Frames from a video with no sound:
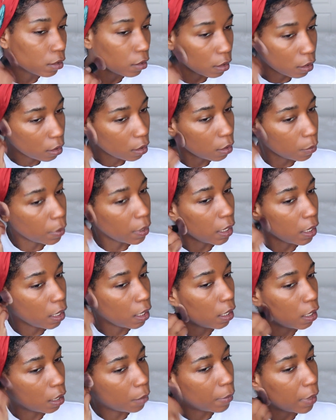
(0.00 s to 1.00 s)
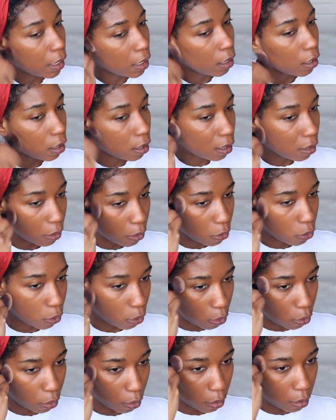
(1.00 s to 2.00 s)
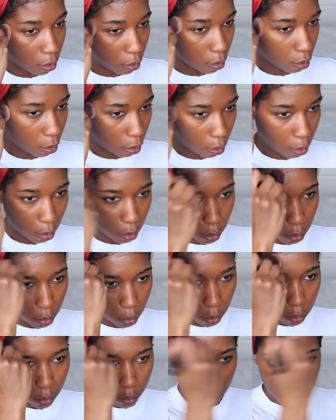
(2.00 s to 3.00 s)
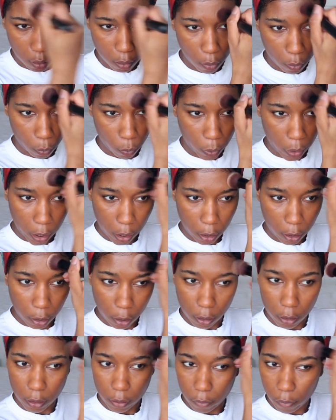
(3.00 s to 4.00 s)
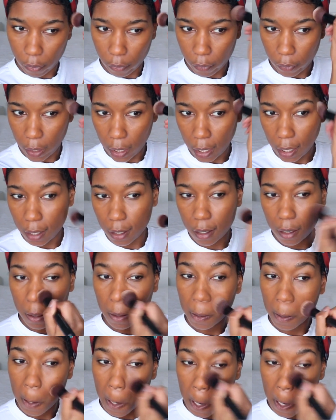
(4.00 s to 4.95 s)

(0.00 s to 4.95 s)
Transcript: a little bit and on my ears just so it doesn't look weird and fake.